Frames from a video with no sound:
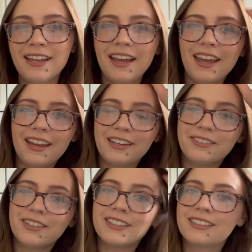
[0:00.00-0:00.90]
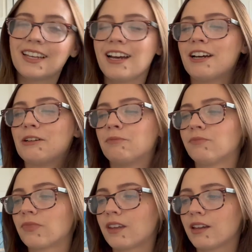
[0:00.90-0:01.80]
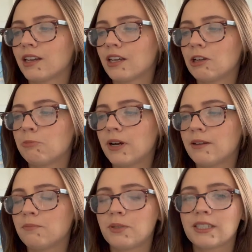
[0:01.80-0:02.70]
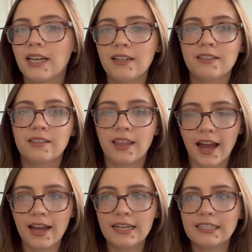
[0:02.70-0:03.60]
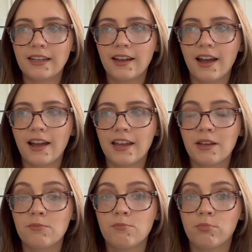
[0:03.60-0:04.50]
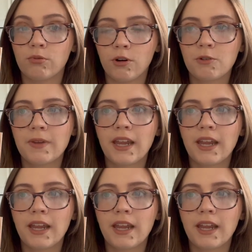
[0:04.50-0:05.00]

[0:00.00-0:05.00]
Anyways, um, but besides that, it broke me